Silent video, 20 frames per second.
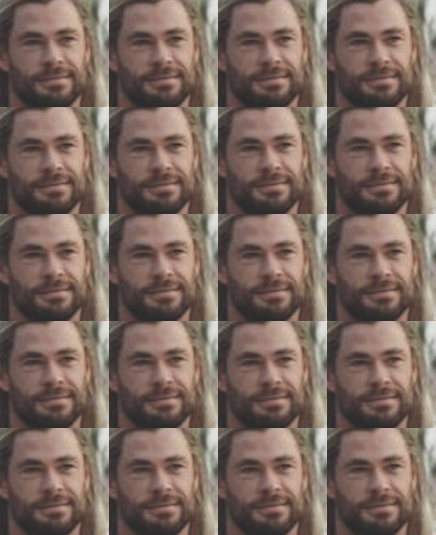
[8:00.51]

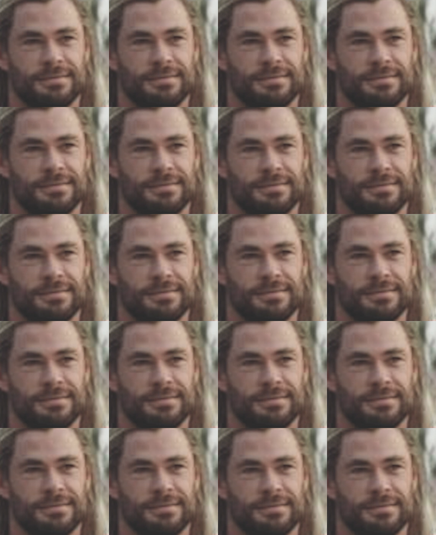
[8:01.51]

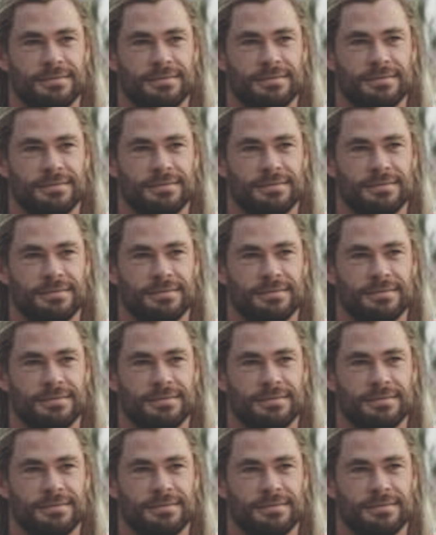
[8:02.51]
[no speech]